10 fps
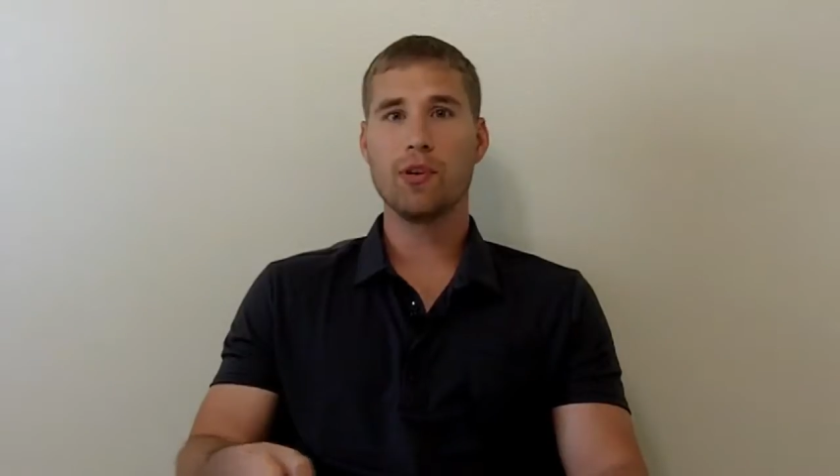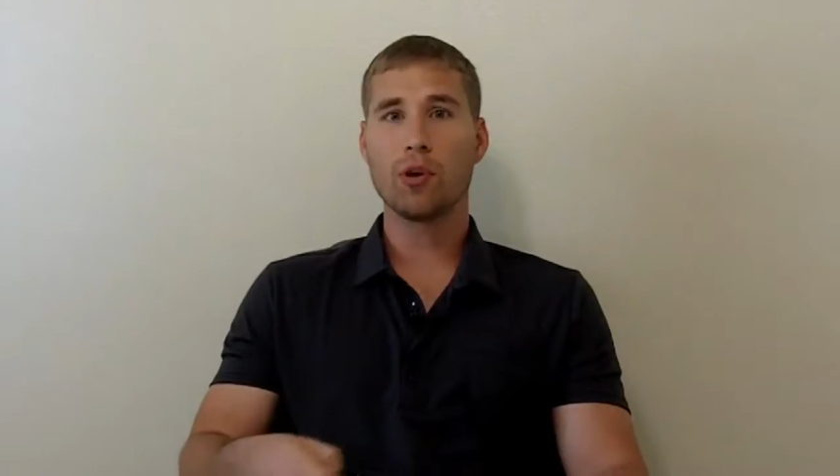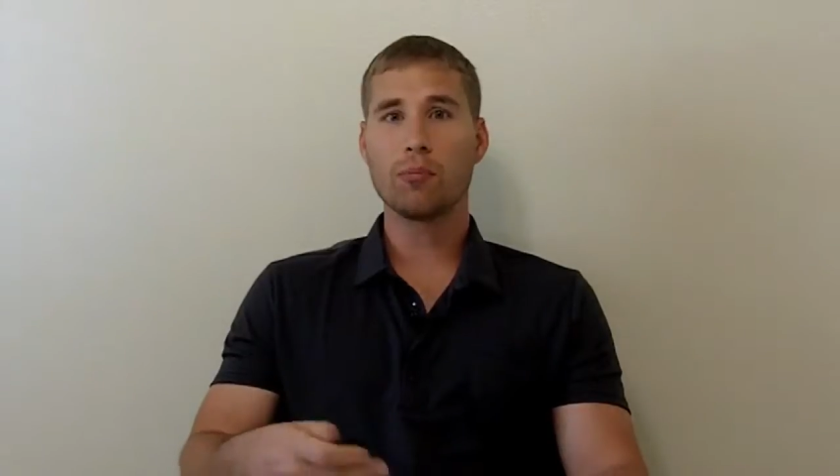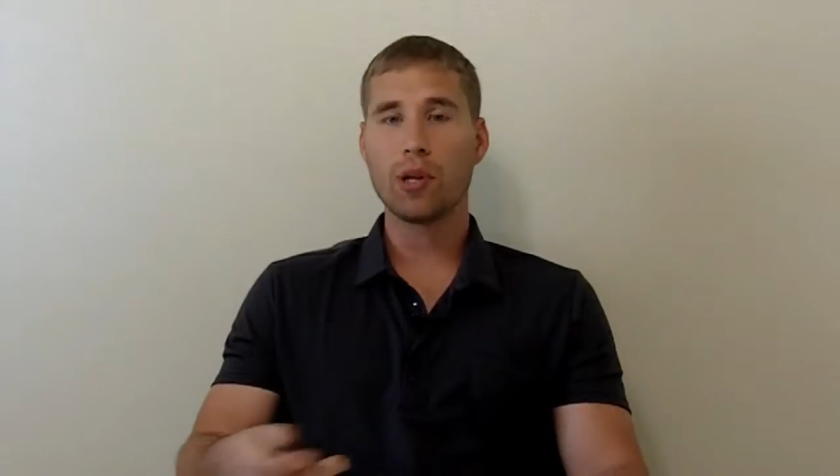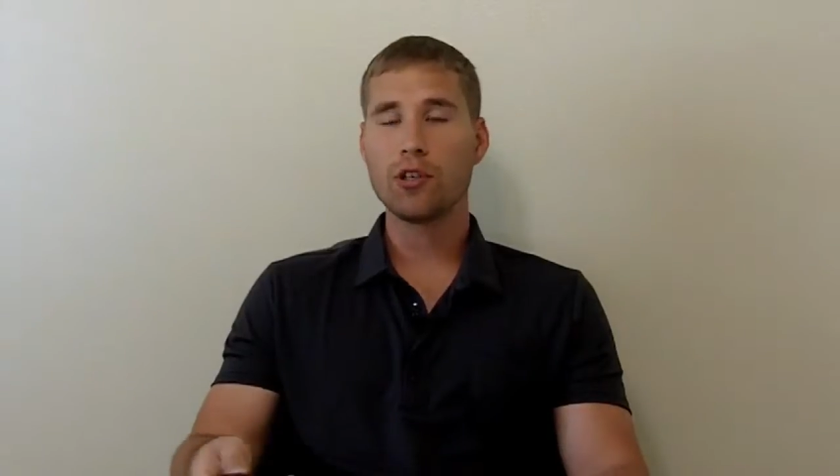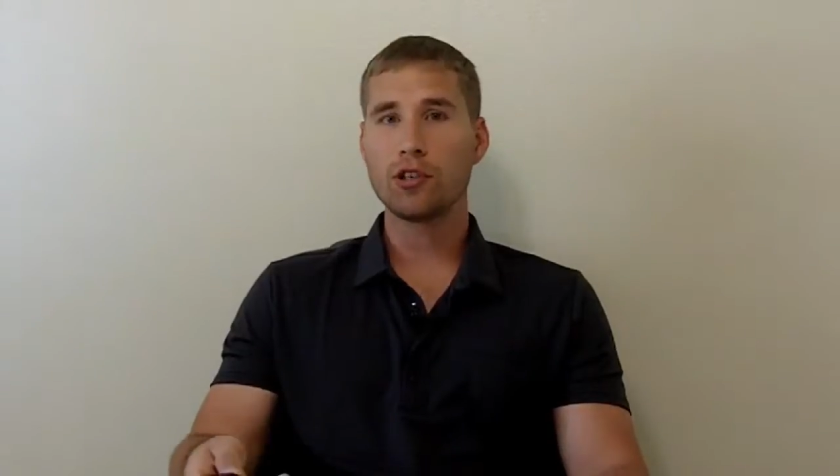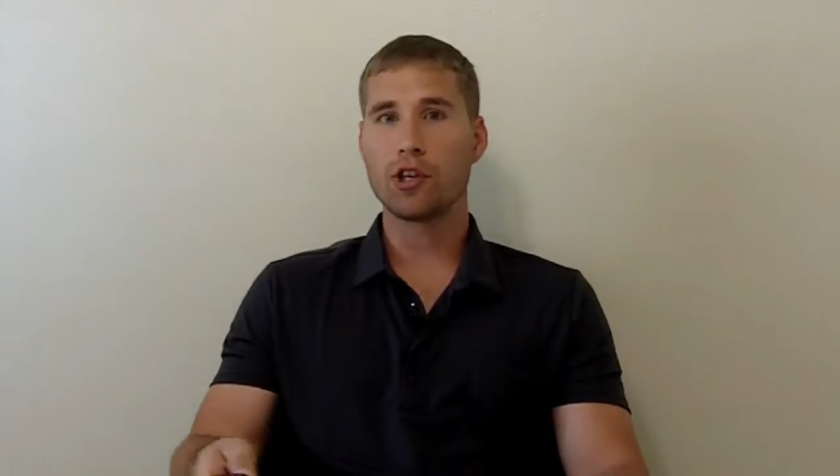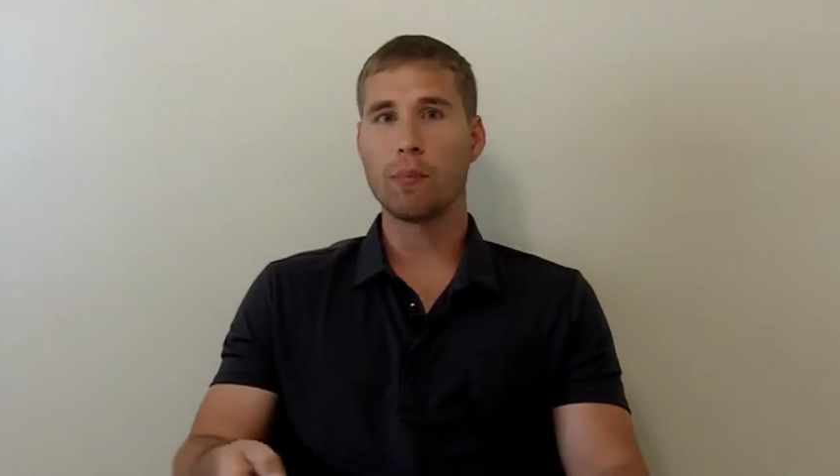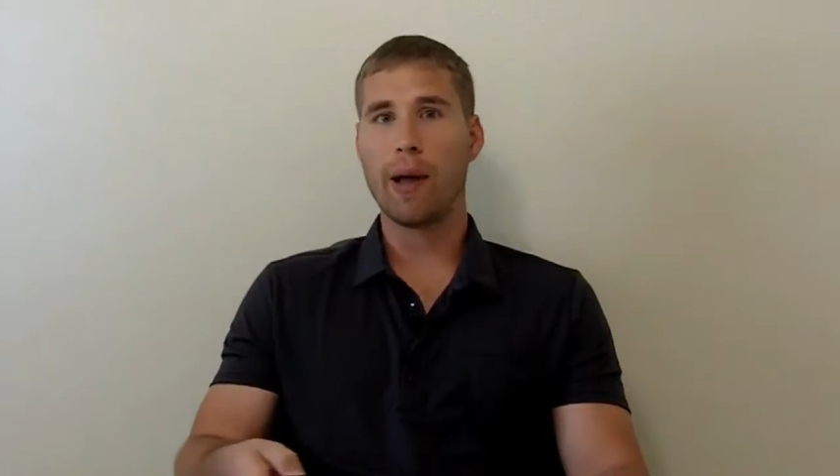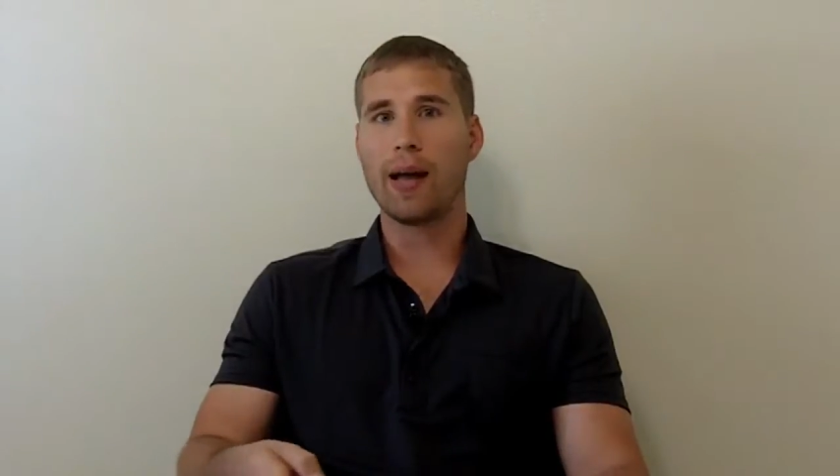your blood
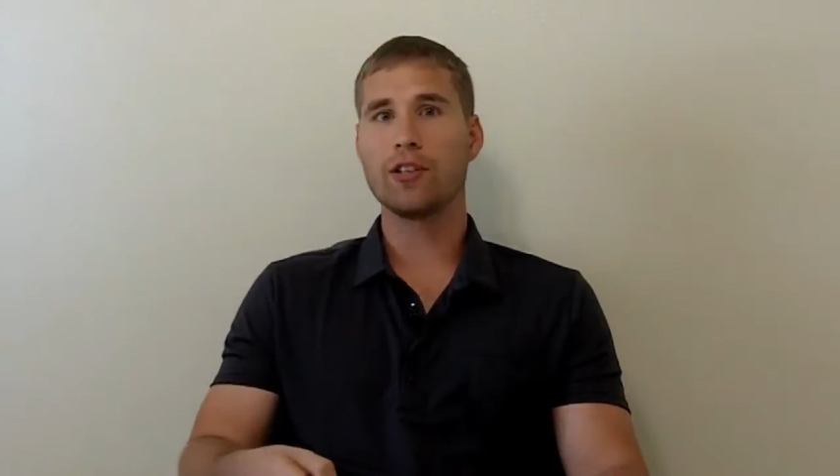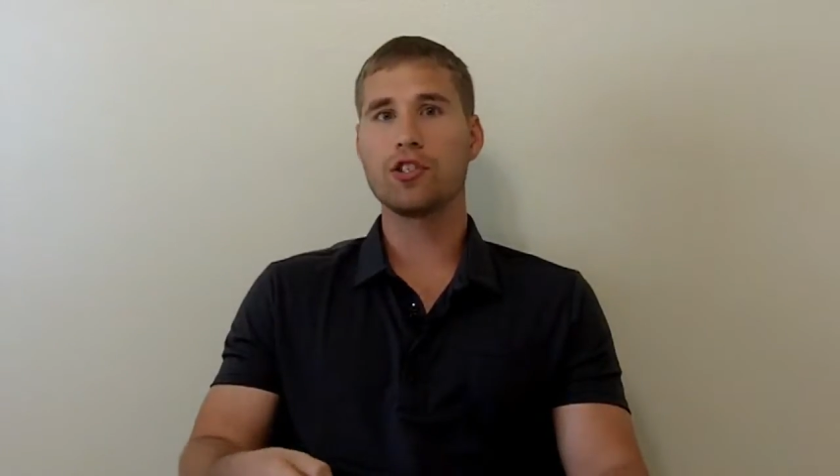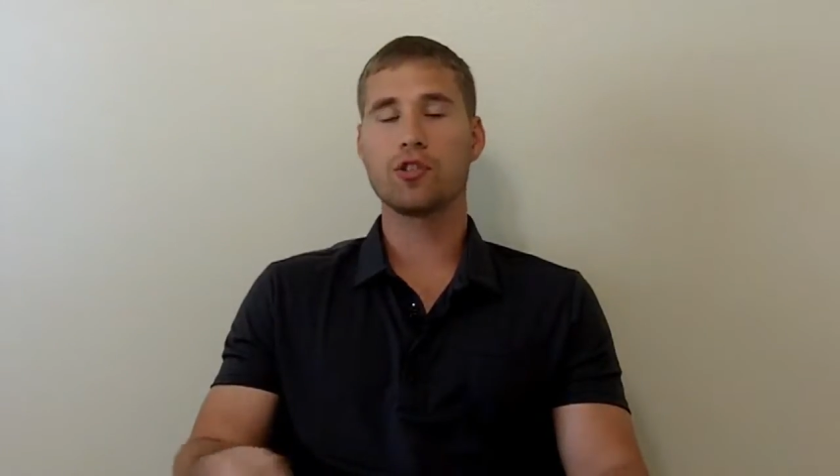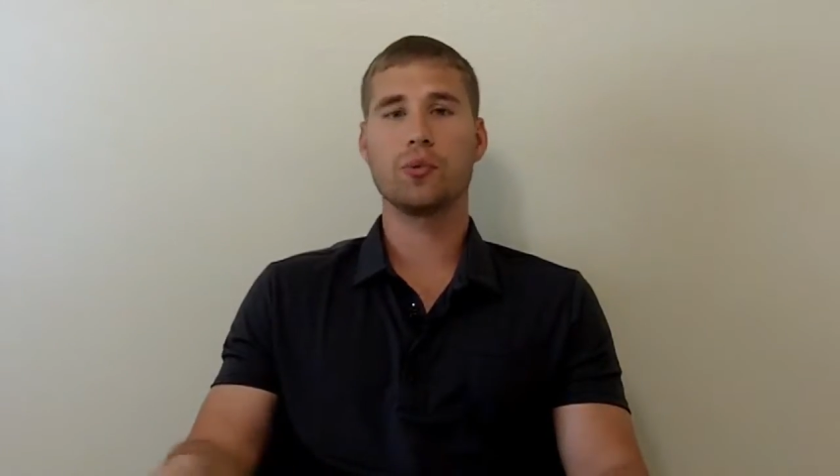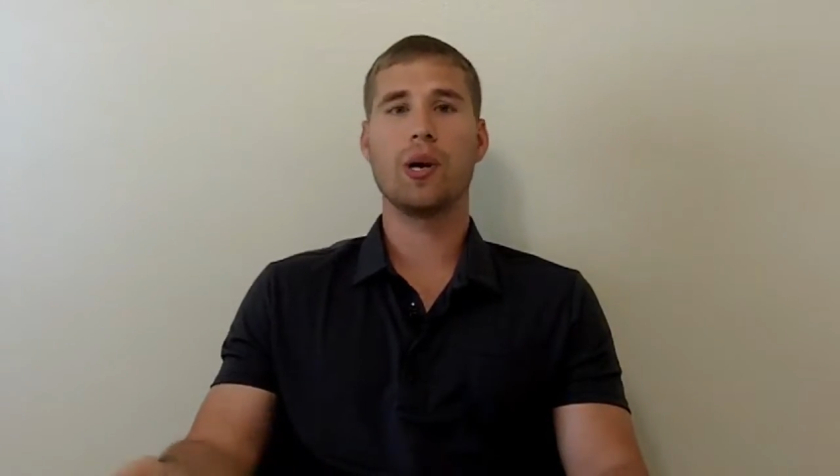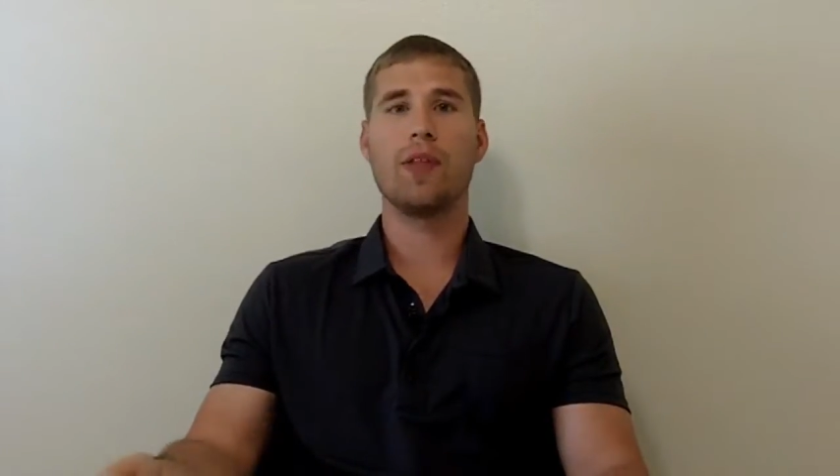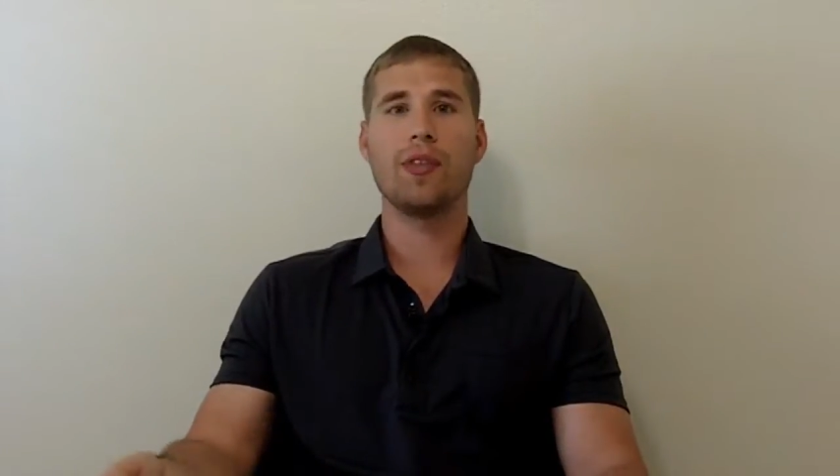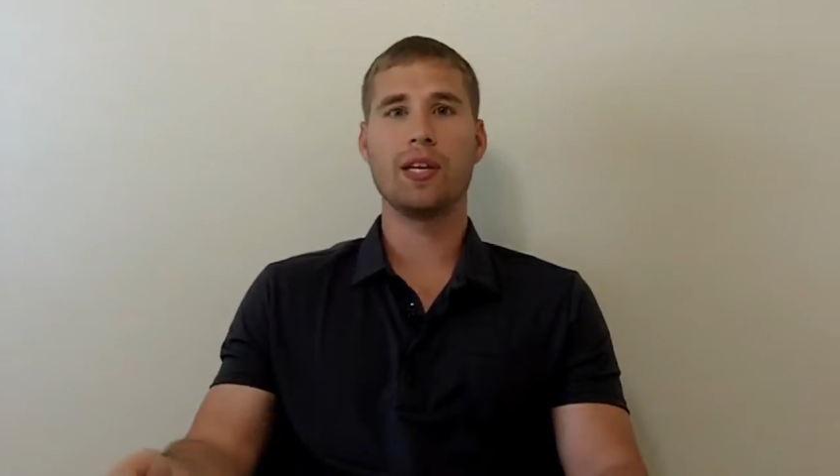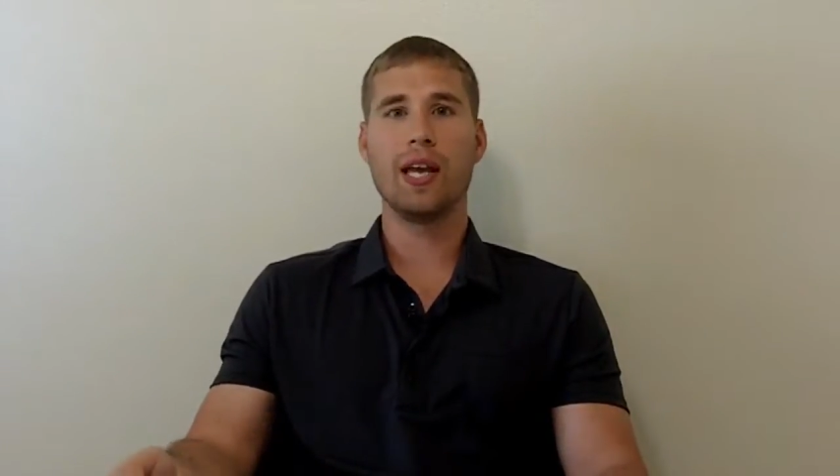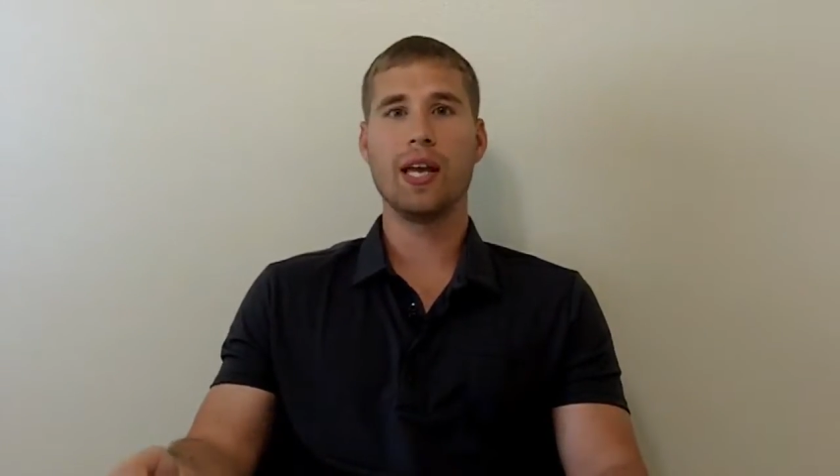sugar balanced throughout
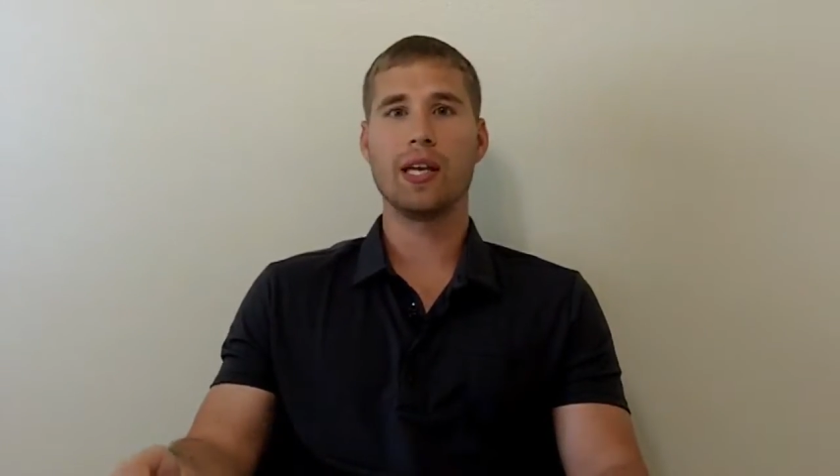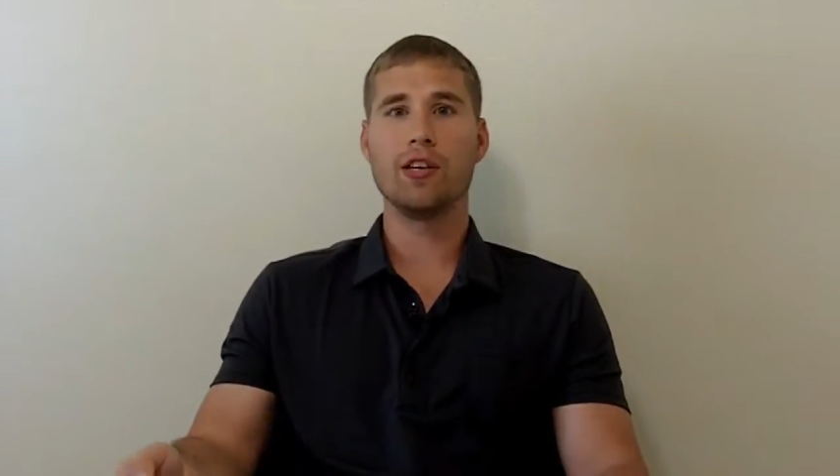the day.